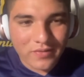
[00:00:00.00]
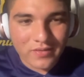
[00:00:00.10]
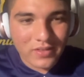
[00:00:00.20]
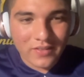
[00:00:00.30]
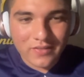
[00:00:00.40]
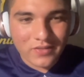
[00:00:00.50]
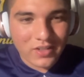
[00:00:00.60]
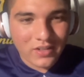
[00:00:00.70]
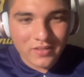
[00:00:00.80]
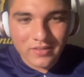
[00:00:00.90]
They've
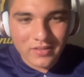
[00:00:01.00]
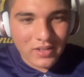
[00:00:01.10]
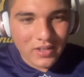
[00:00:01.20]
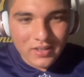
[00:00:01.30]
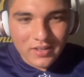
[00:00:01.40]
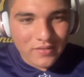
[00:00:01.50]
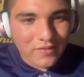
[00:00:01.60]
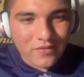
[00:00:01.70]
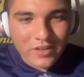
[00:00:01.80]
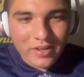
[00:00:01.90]
done
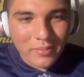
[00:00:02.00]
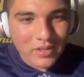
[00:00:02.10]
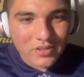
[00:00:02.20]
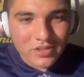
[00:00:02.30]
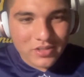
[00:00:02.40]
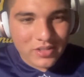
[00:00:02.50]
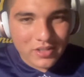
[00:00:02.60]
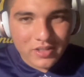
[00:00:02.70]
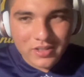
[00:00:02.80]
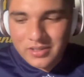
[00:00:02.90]
very much
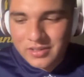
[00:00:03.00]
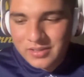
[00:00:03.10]
to